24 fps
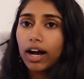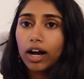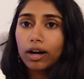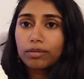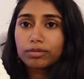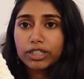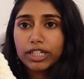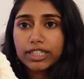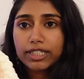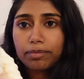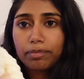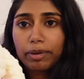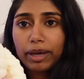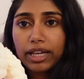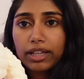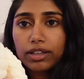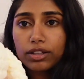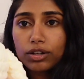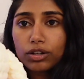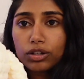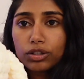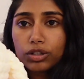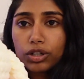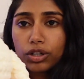She has a pink
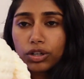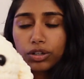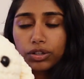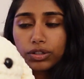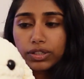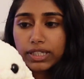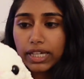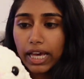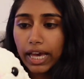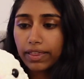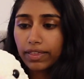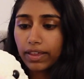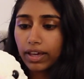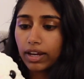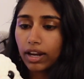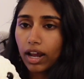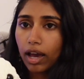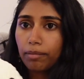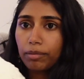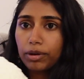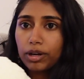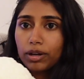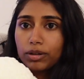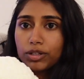little nose, and then
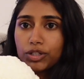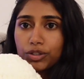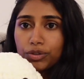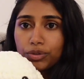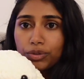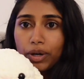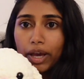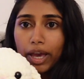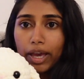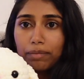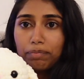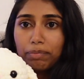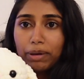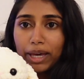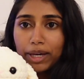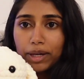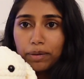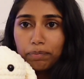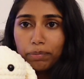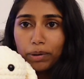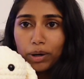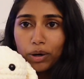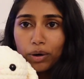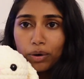I'm going to do a pink
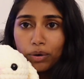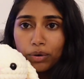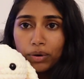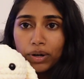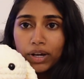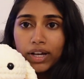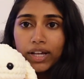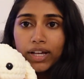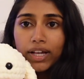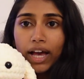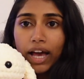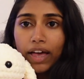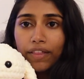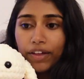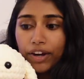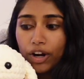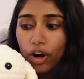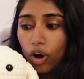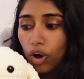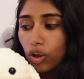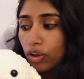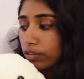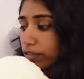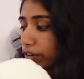bow and then
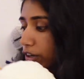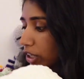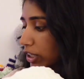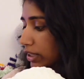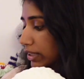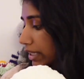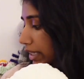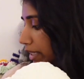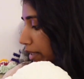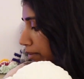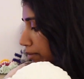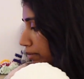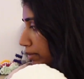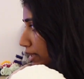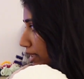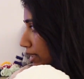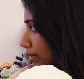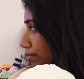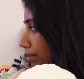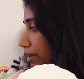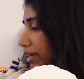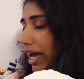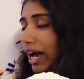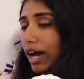all of her limbs.
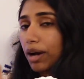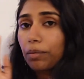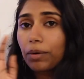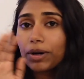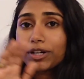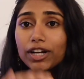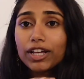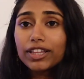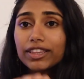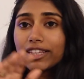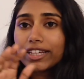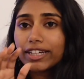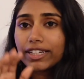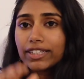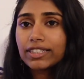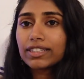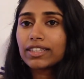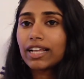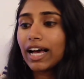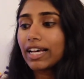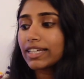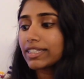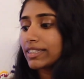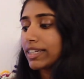But yeah, I worked on this
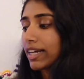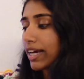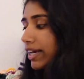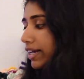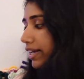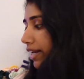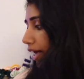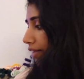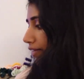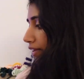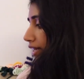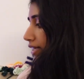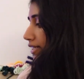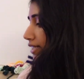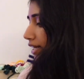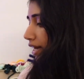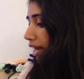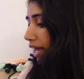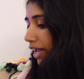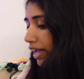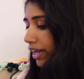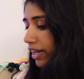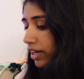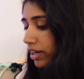last night. And then
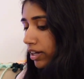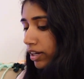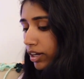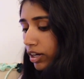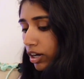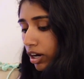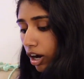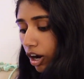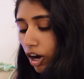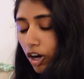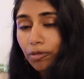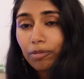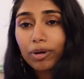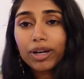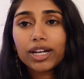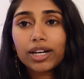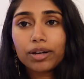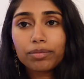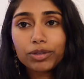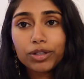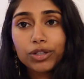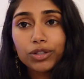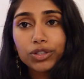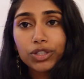today, on my
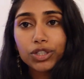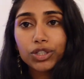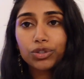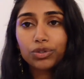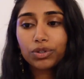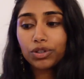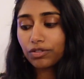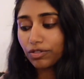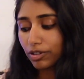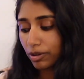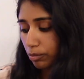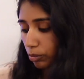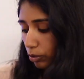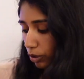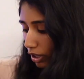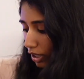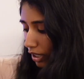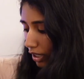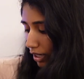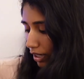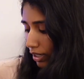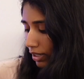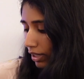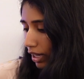commute to and from work,
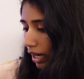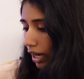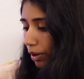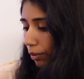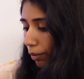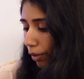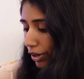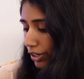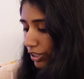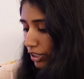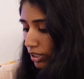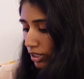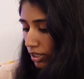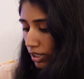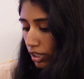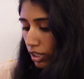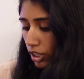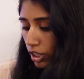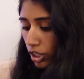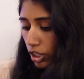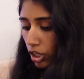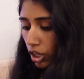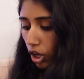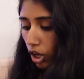I worked
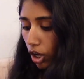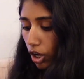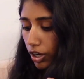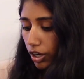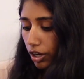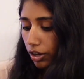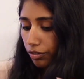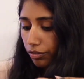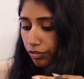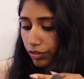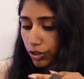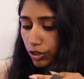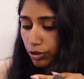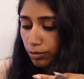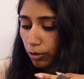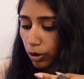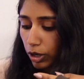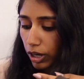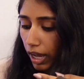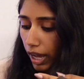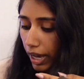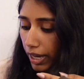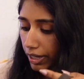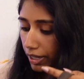on a few
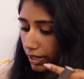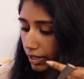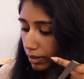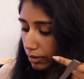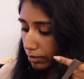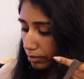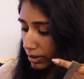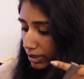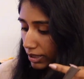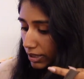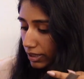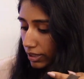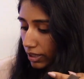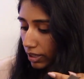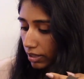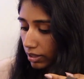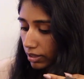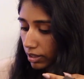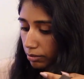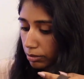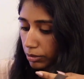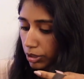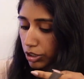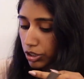more items.
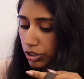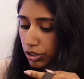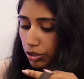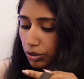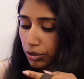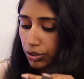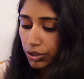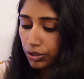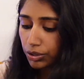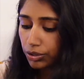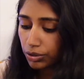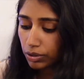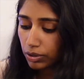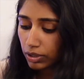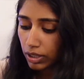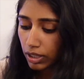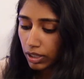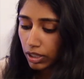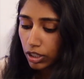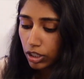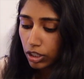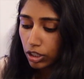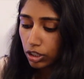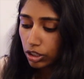Let me show you.
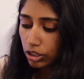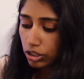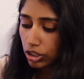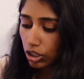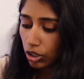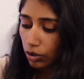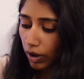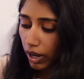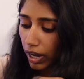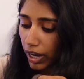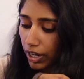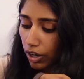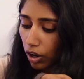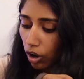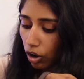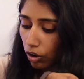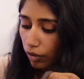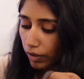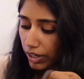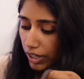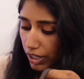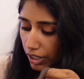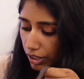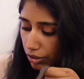So I had
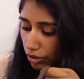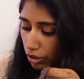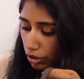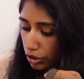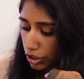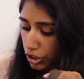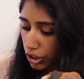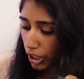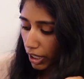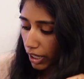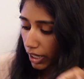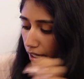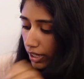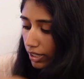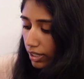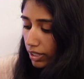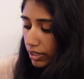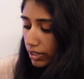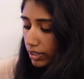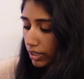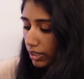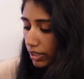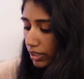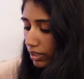already
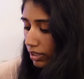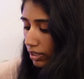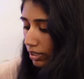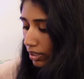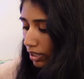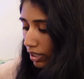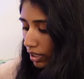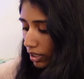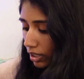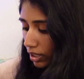crocheted the